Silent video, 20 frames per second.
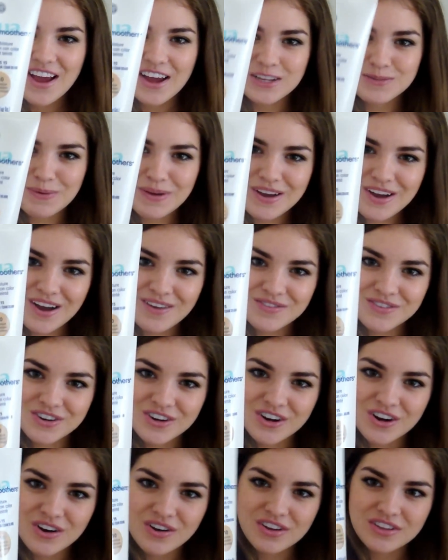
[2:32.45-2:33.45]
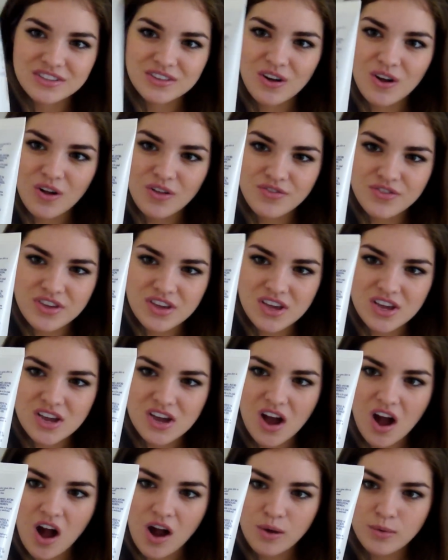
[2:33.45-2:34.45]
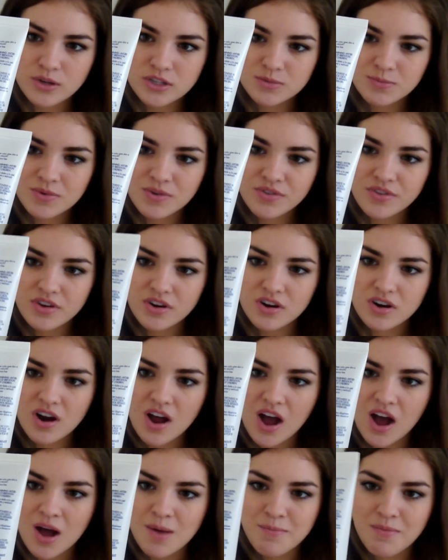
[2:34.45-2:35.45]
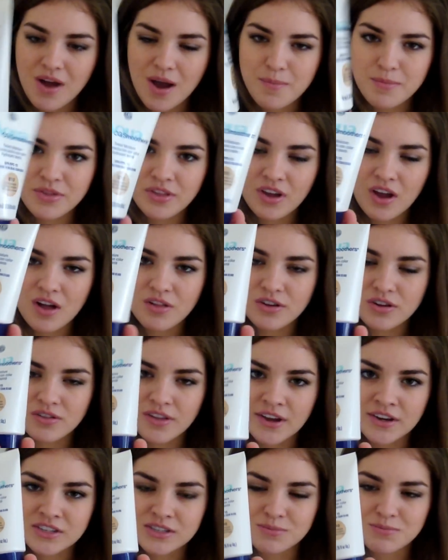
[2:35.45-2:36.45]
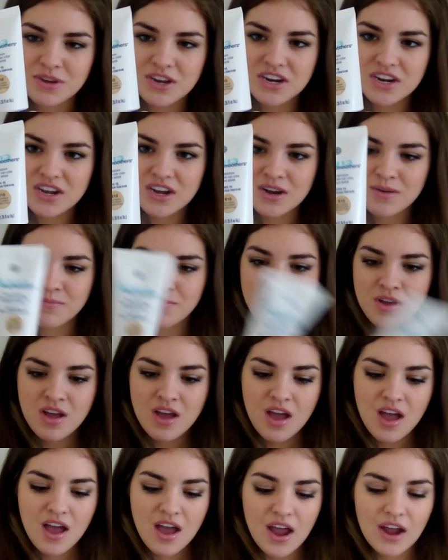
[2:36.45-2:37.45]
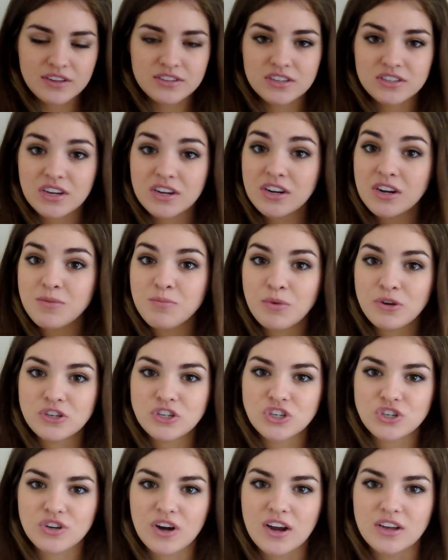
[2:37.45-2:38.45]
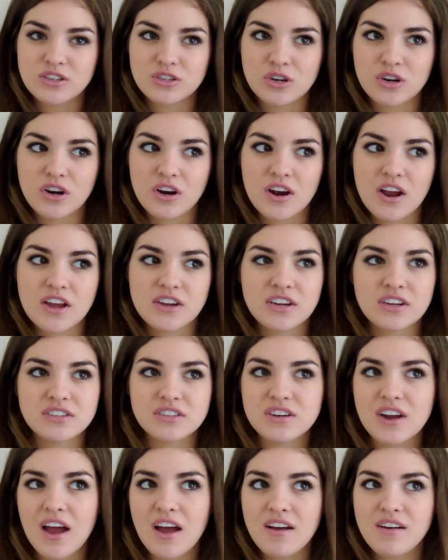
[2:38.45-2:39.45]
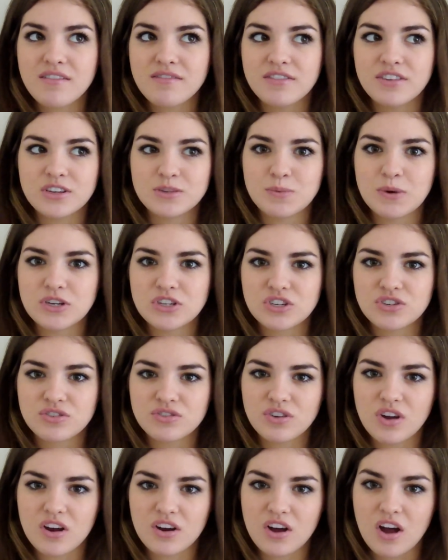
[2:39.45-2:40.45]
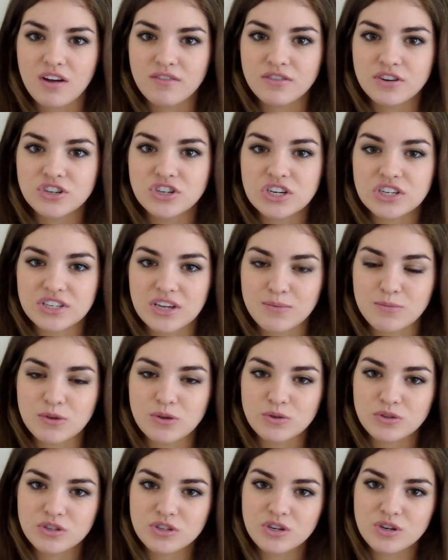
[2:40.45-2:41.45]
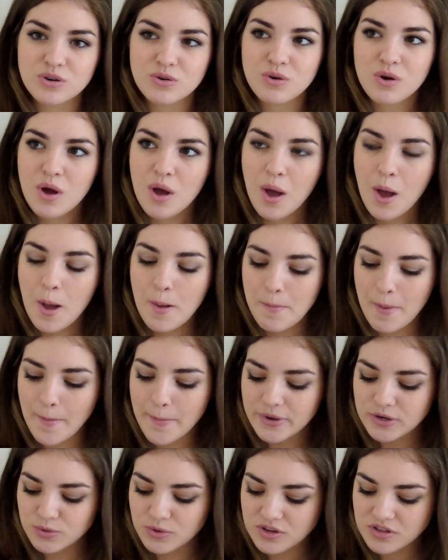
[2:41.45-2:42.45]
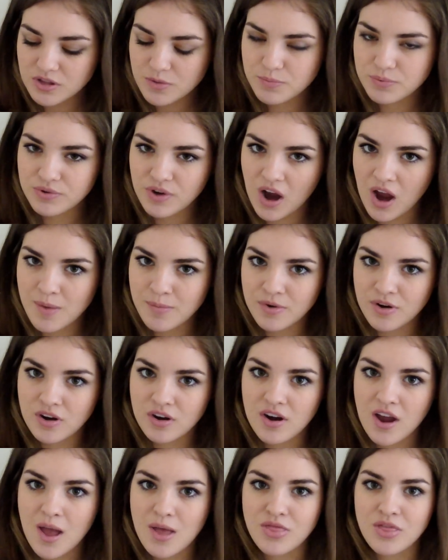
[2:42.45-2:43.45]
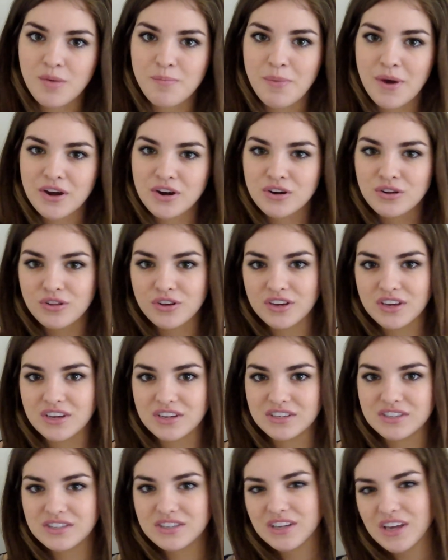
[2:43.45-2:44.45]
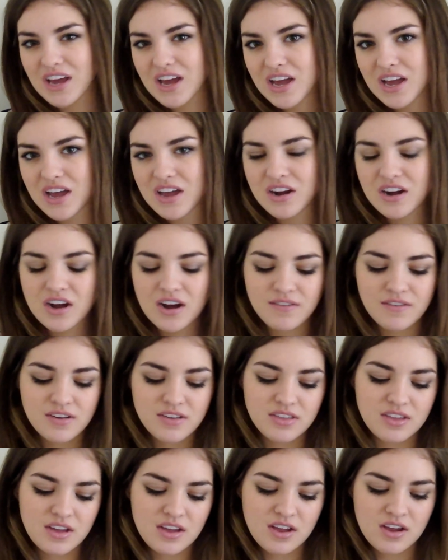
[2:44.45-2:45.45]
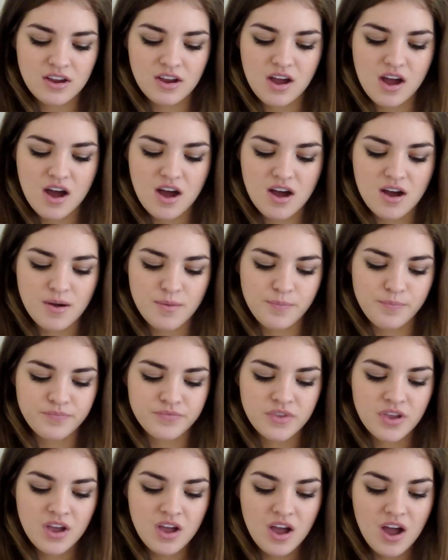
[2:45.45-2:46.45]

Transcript: It's by CoverGirl. It's called the Aqua Smoother. Um, I'm in the color light to medium. It's a tinted moisturizer. It doesn't have as much coverage as I'm used to, but between the primer and the better looking skin and everything, um,